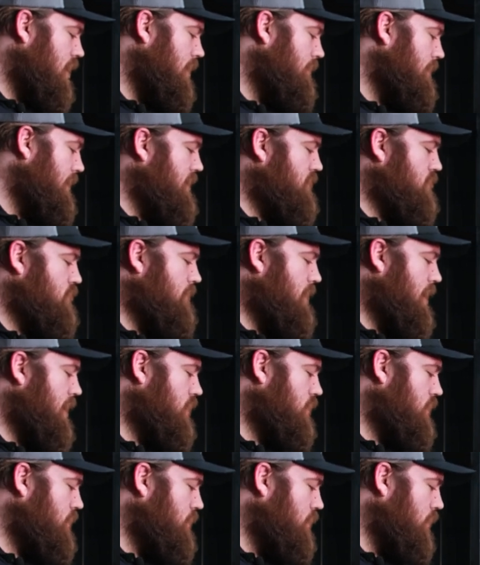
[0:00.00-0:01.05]
top master
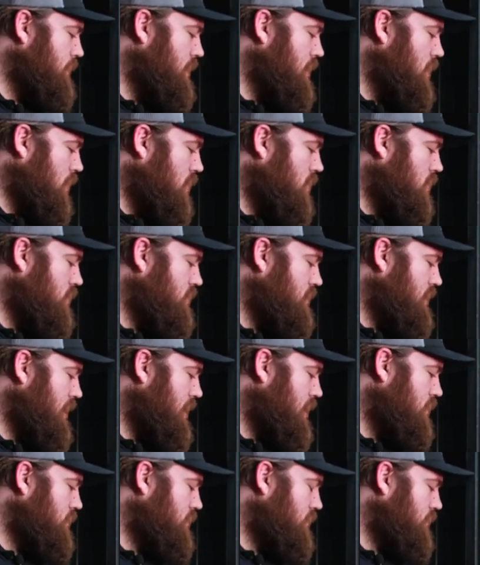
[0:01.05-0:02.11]
battery will be all
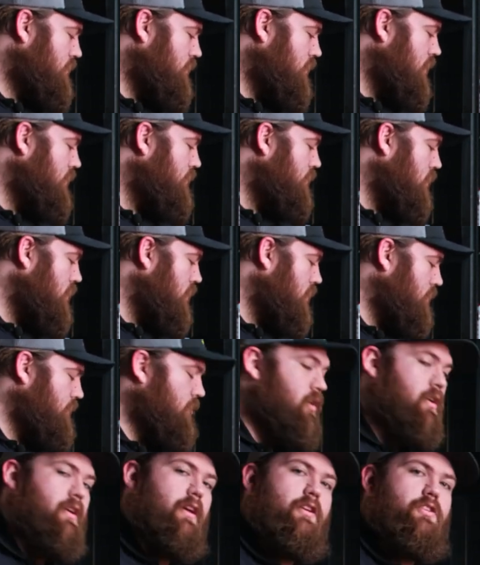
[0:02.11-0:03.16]
down for inverter
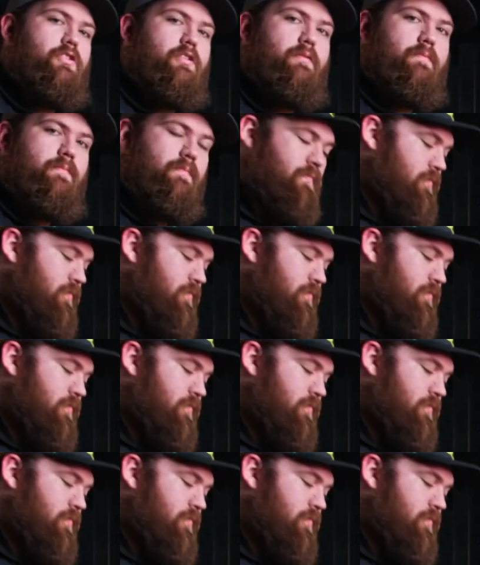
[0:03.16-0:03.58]
communication.